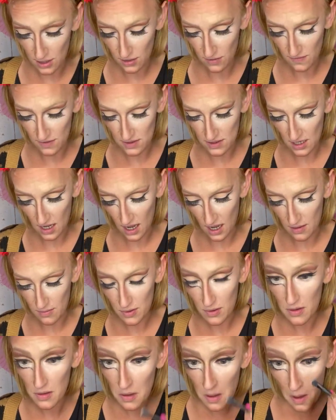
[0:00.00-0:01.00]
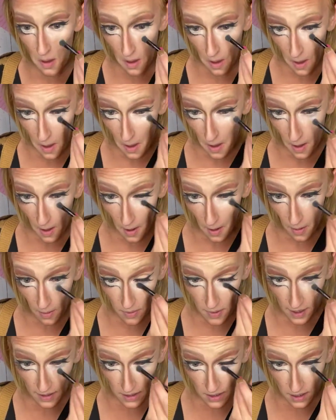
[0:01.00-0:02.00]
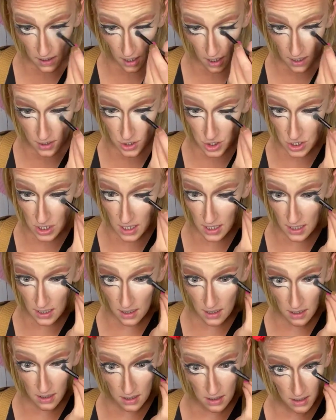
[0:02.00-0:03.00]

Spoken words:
over top of that concoction